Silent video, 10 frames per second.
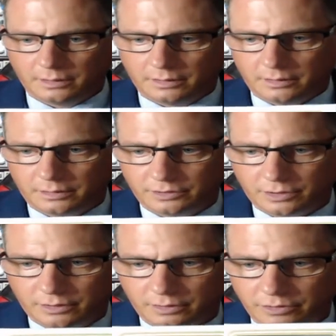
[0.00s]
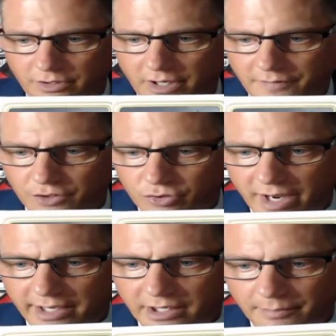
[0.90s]
So you got the
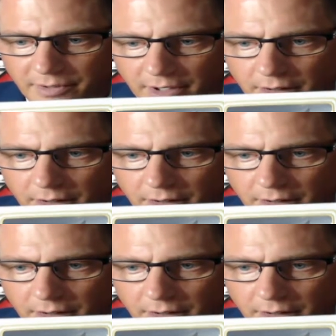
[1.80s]
dragon up there.